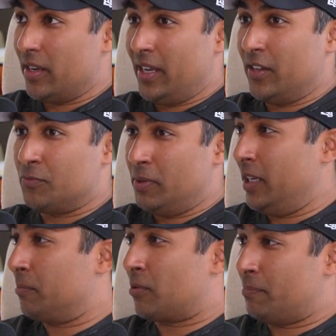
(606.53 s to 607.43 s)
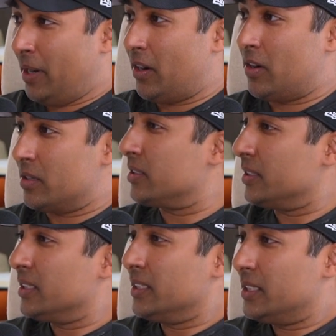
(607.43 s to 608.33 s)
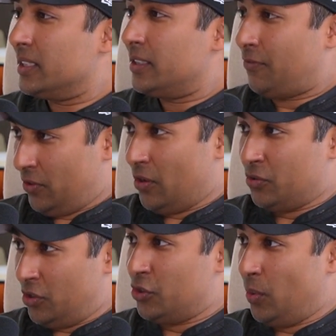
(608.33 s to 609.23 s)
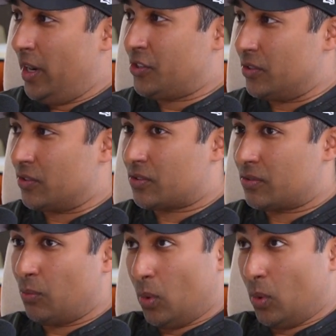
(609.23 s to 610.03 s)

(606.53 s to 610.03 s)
is being prepared for those situations.